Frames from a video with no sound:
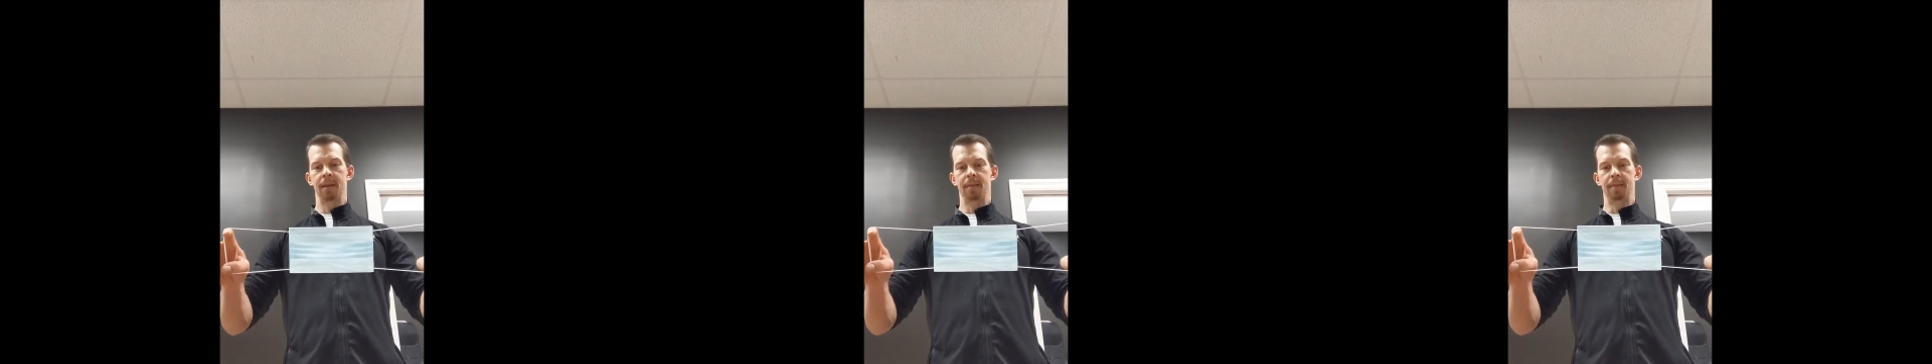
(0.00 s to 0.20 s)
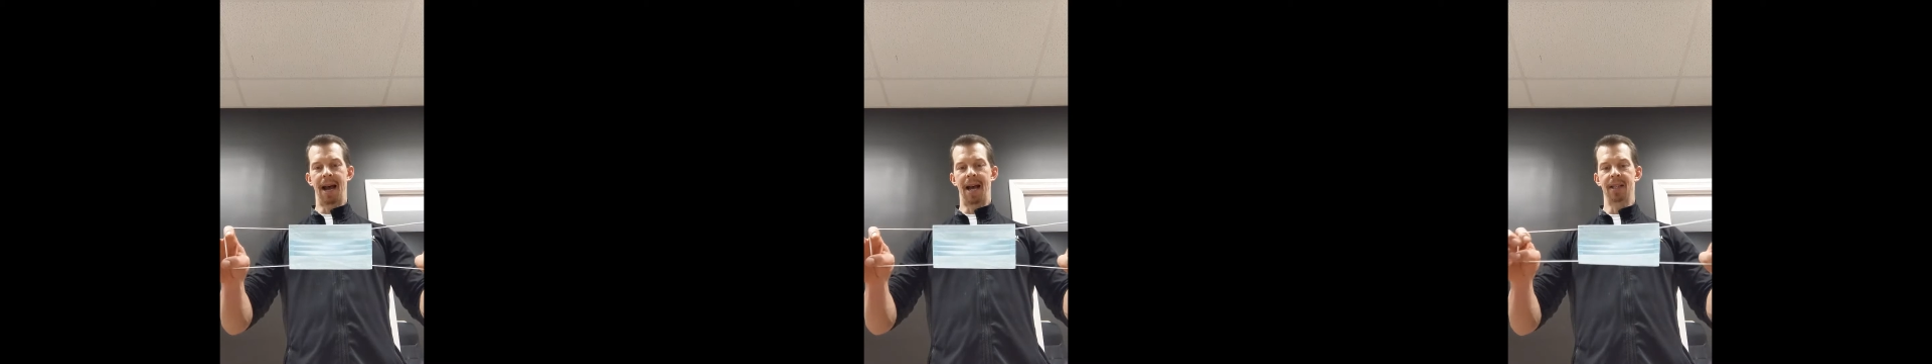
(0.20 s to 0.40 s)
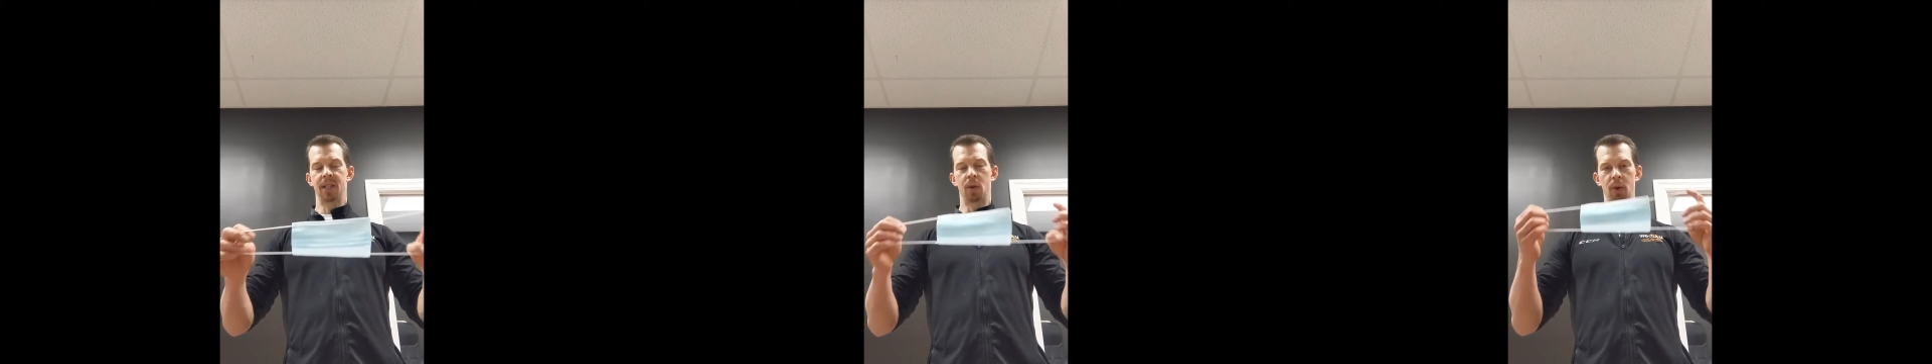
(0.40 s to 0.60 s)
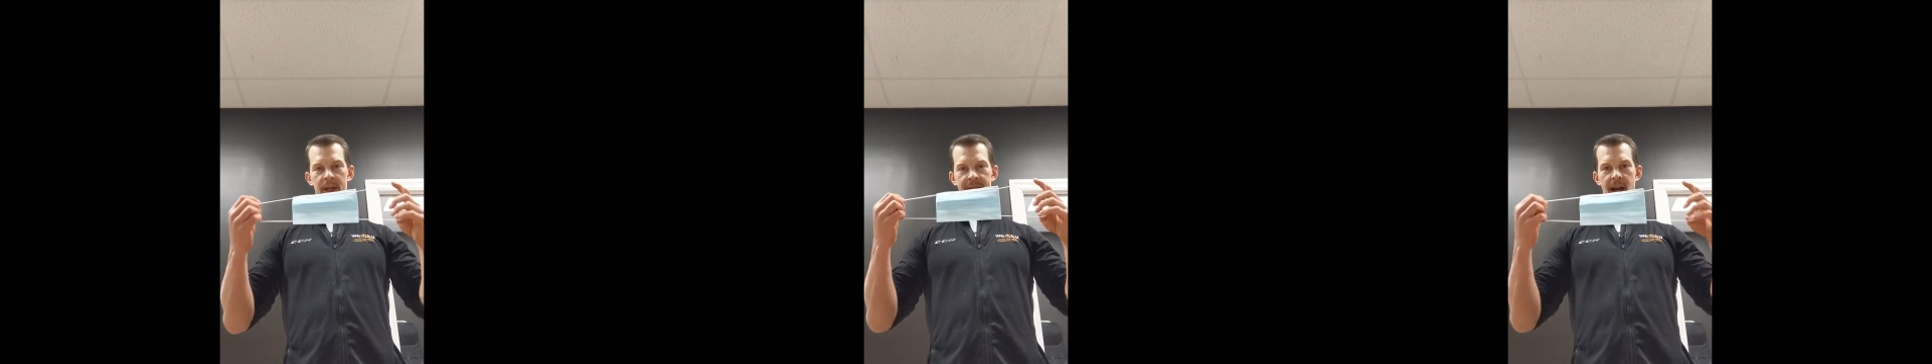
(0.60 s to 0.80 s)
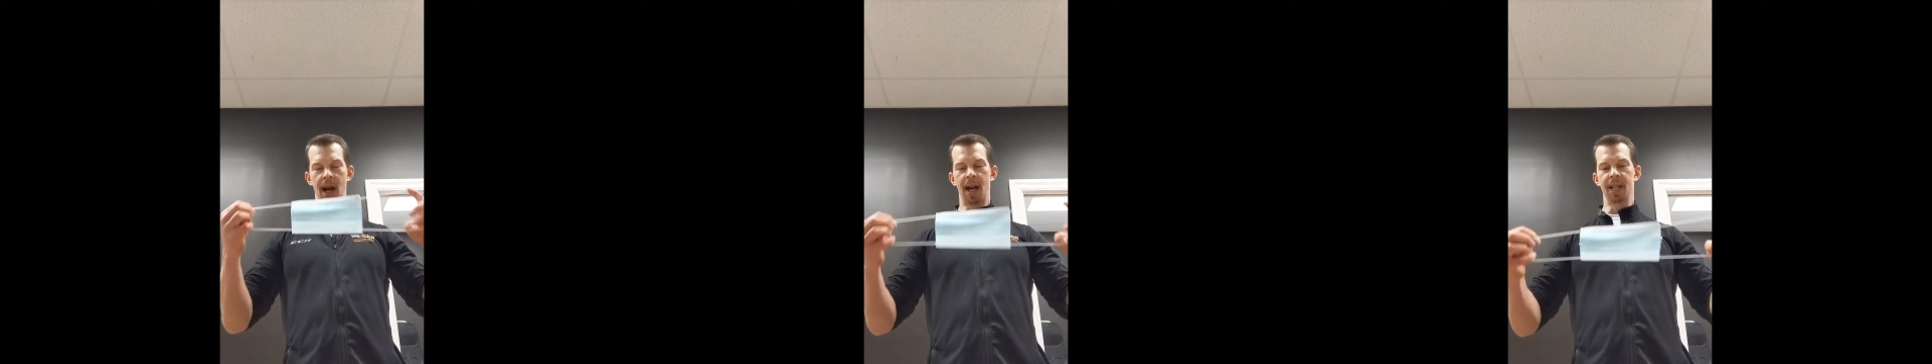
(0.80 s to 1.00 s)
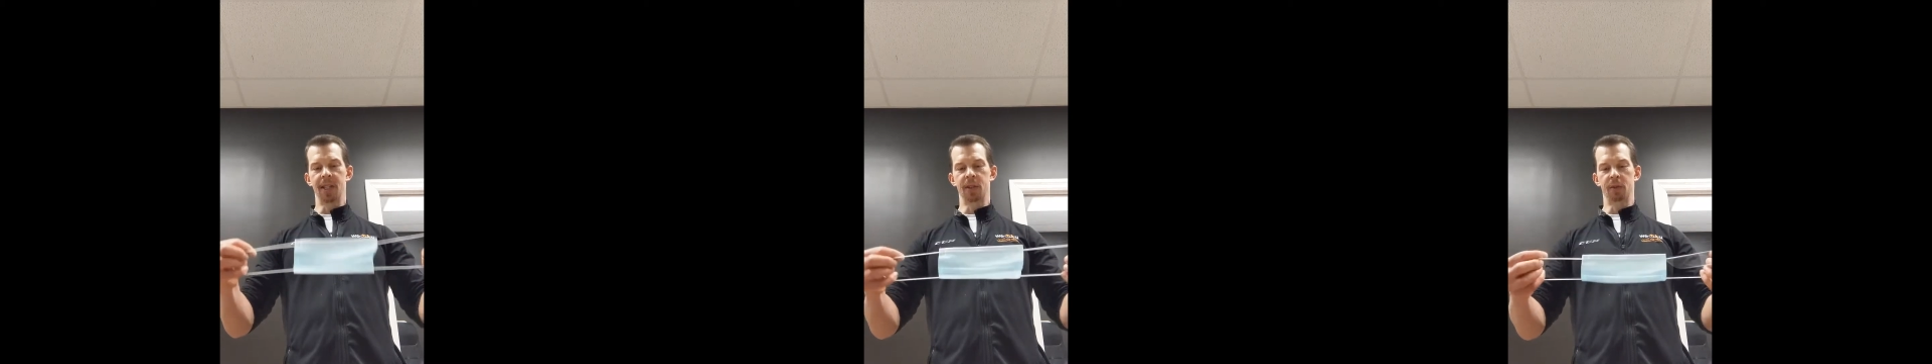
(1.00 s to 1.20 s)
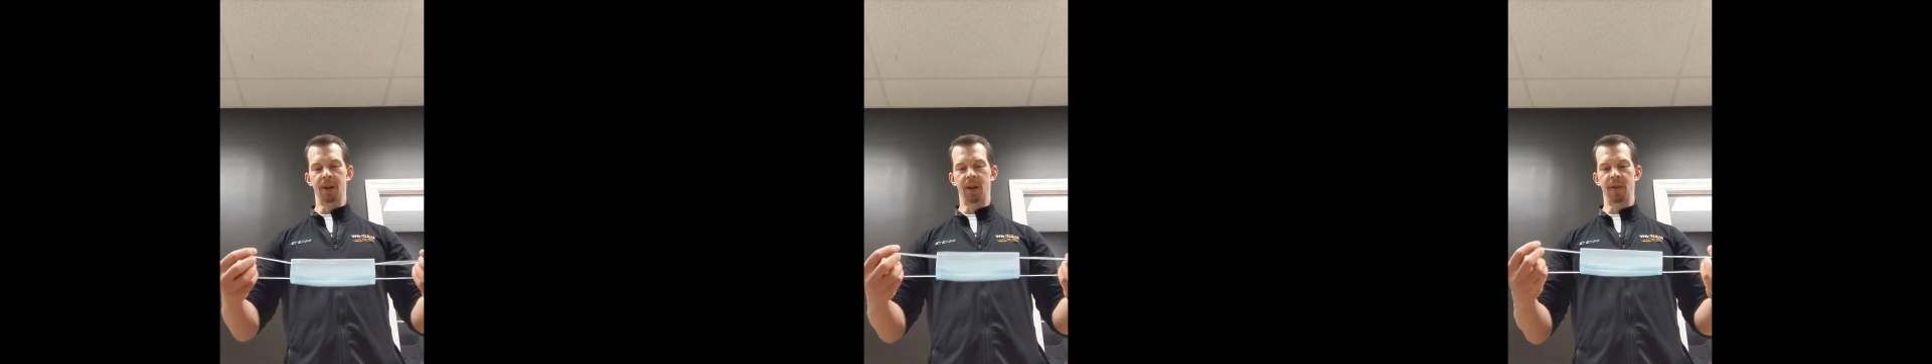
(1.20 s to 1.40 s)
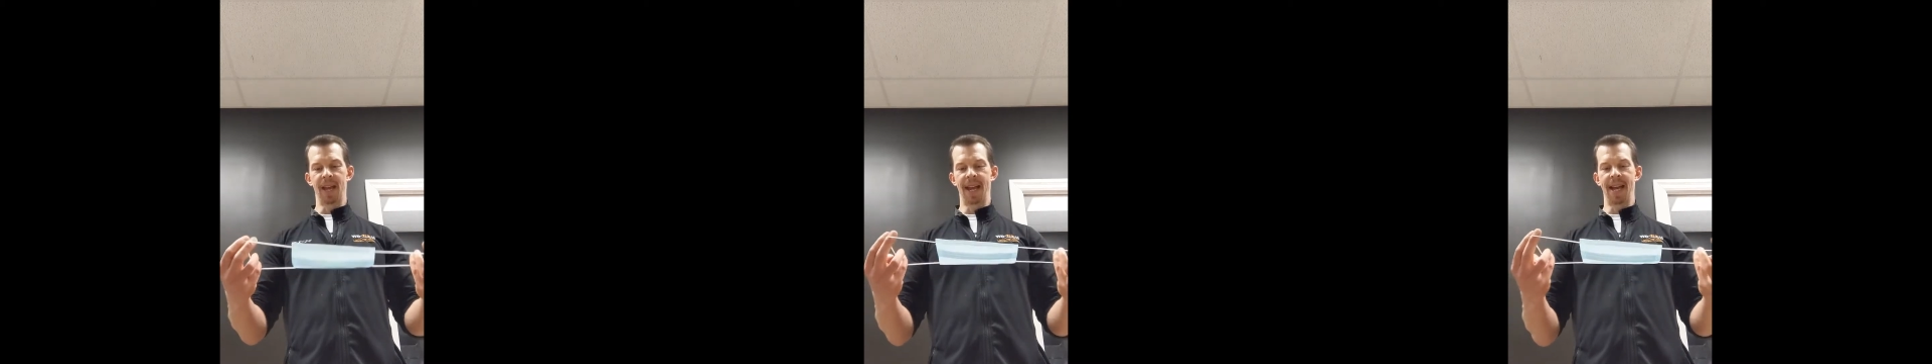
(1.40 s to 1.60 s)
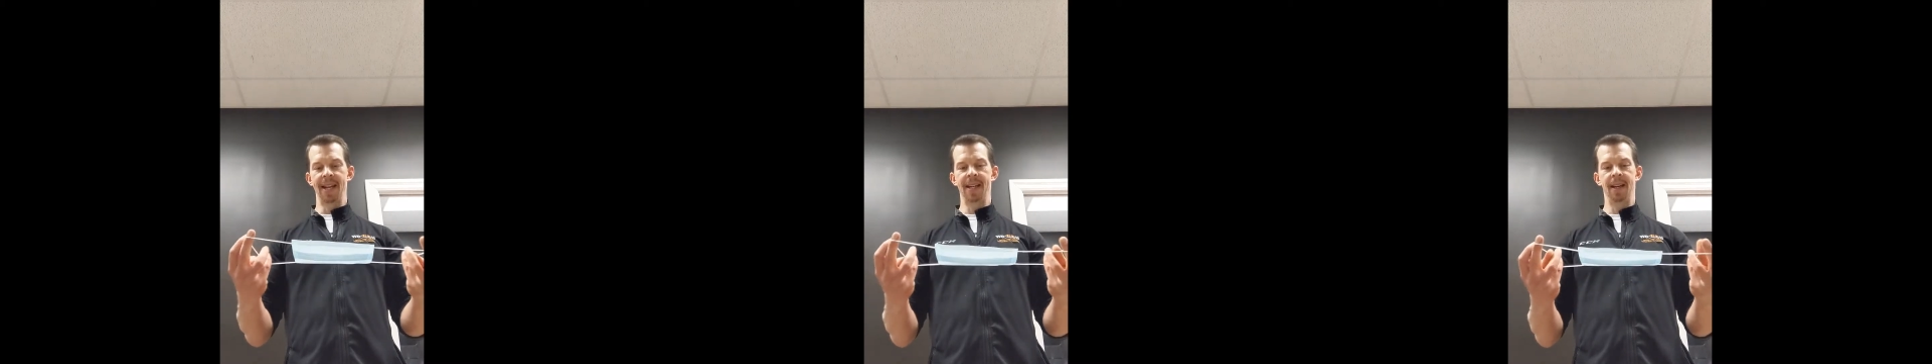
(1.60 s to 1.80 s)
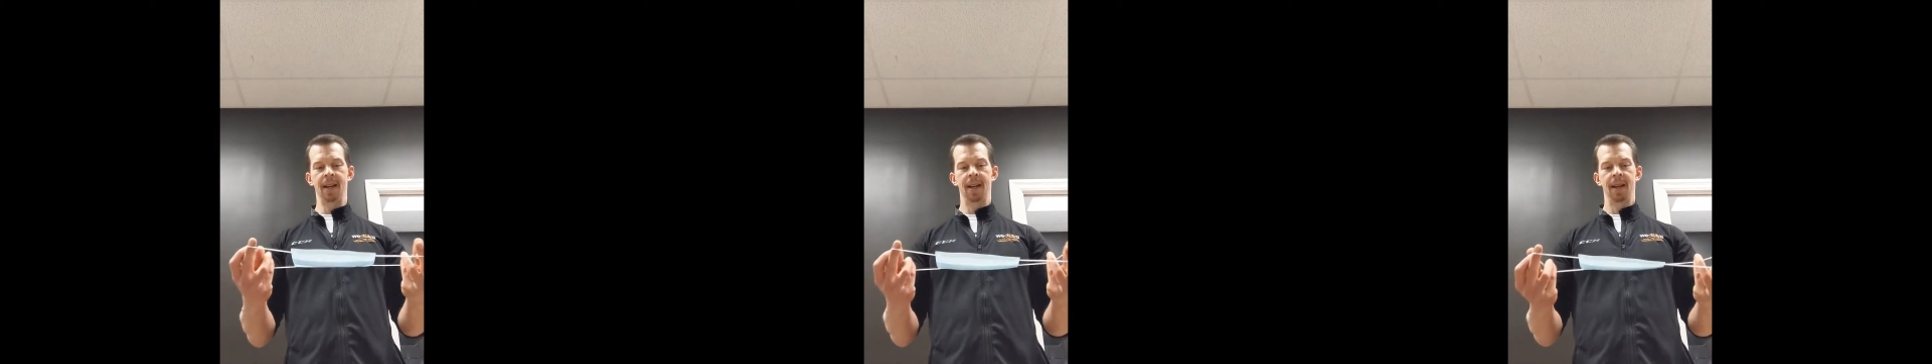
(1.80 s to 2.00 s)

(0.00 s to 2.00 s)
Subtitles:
mask with ties around the head,